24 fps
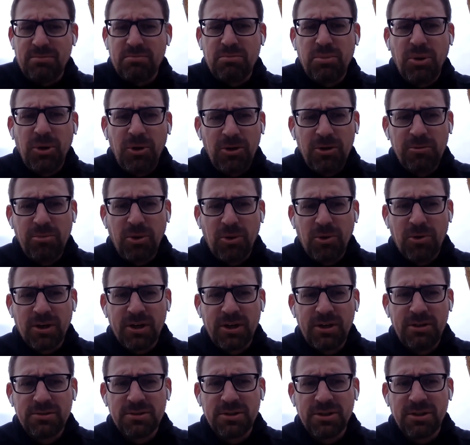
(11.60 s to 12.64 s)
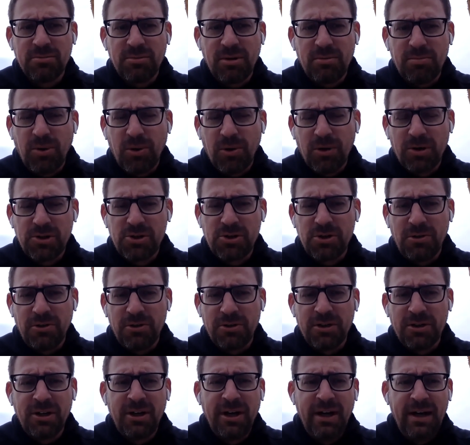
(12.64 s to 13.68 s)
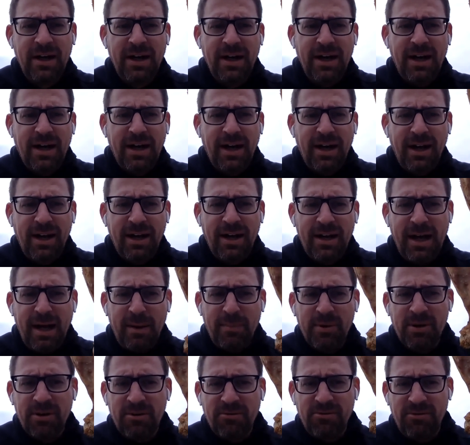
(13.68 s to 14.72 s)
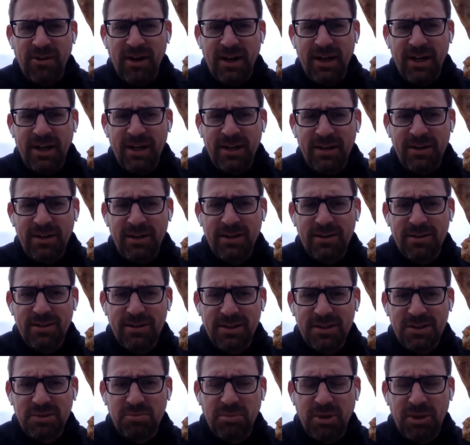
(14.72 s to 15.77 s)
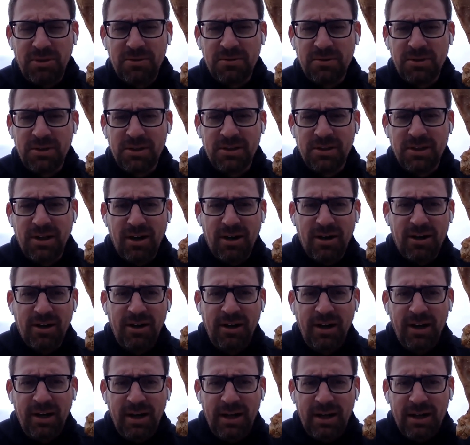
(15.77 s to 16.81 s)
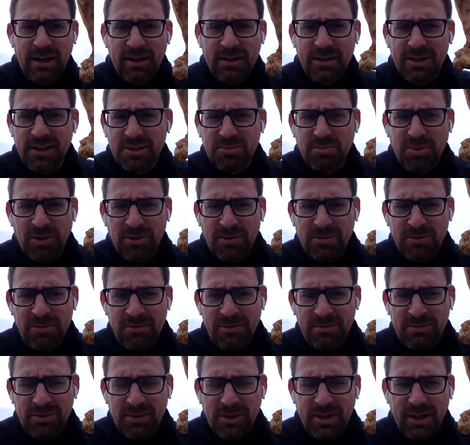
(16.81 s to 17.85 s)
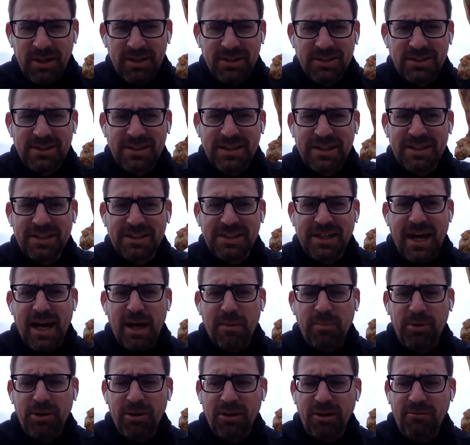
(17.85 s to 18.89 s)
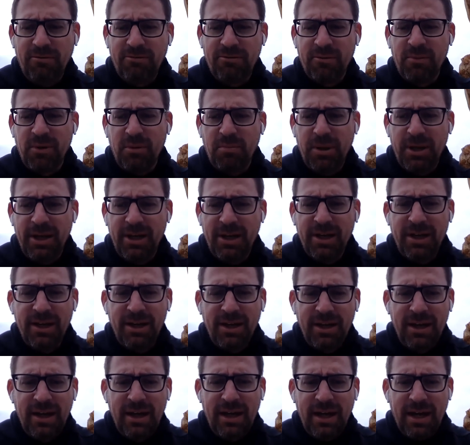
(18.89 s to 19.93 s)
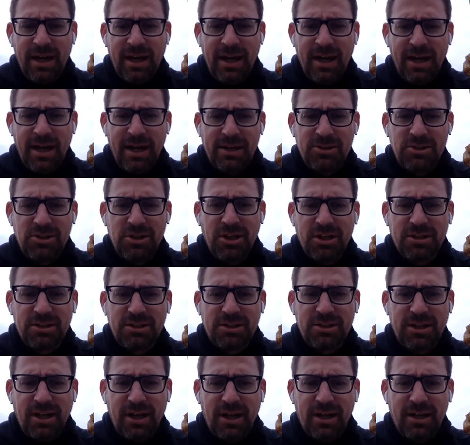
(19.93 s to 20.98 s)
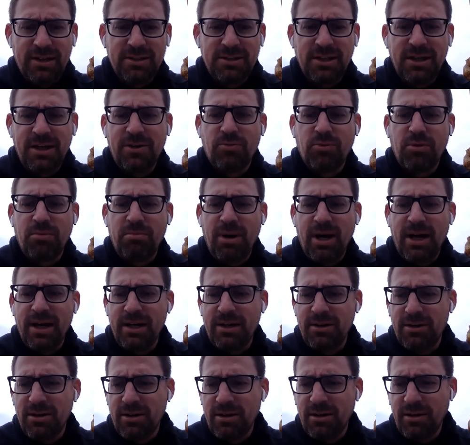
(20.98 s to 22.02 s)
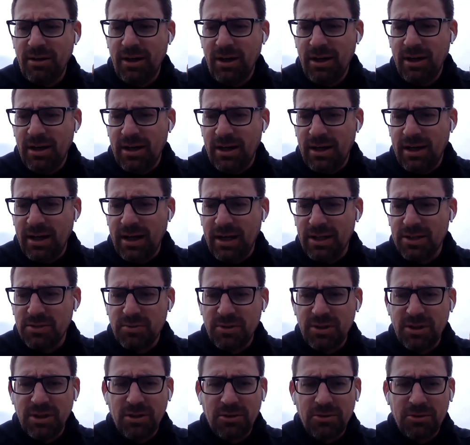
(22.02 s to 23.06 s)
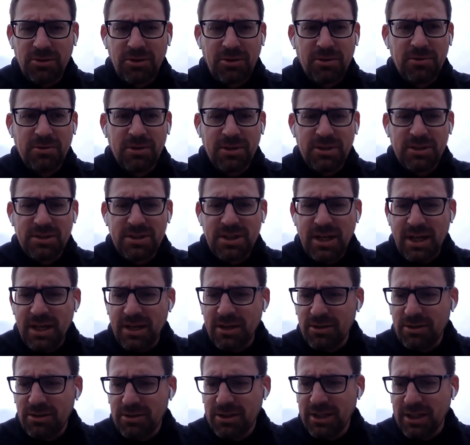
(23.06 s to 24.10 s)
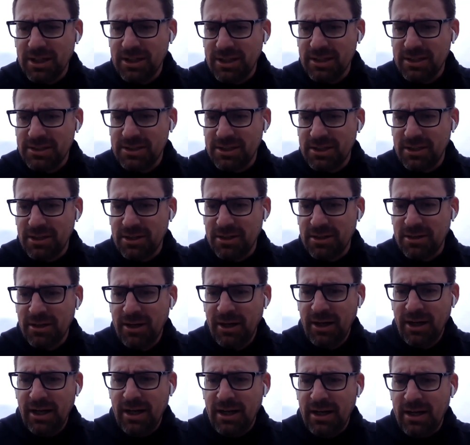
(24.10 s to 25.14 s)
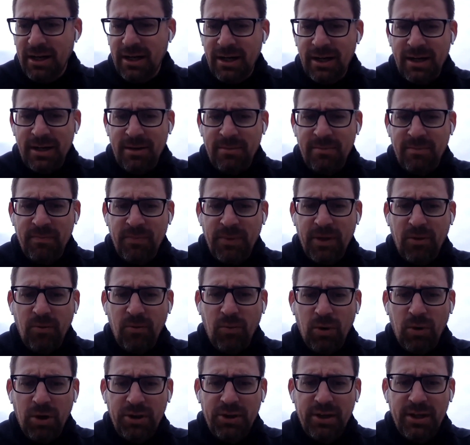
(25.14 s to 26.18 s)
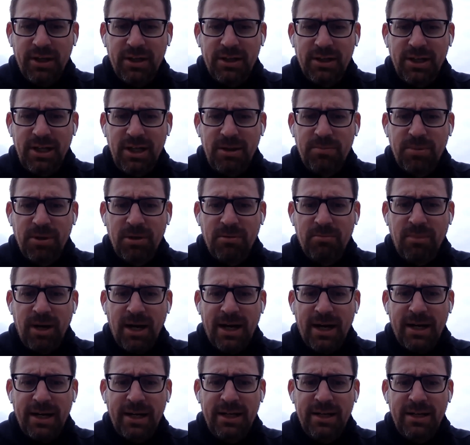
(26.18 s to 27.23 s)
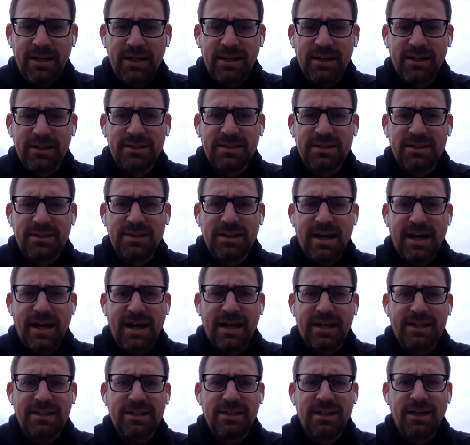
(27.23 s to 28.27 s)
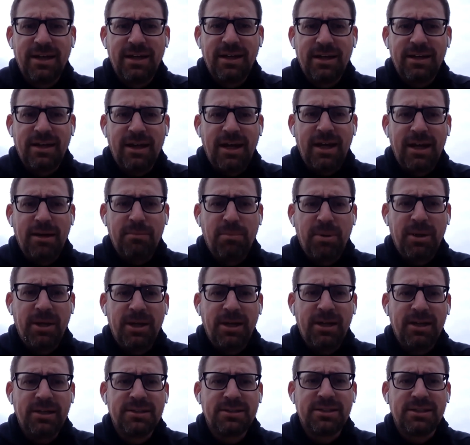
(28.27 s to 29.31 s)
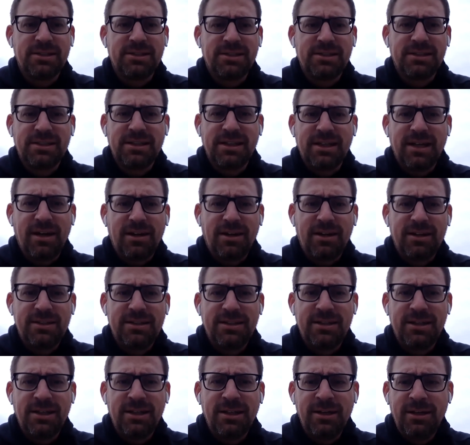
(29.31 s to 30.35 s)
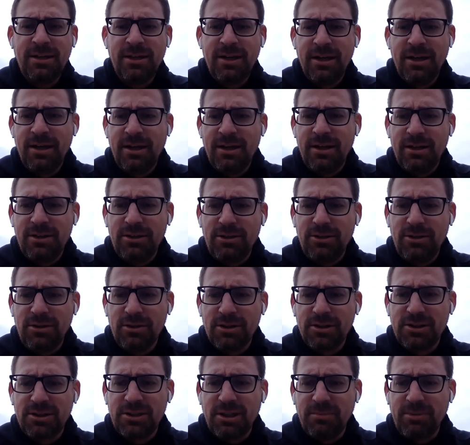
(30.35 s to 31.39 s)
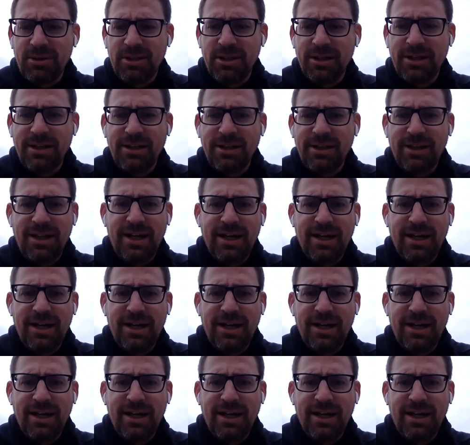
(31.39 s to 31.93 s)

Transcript: some pulled pork using pork shoulder, and I happened to find this bone in there. This bone is the scapula from the pig. And just as a reminder, as we go through and take a look at this here, one thing to keep in mind is that a pig's skeleton looks something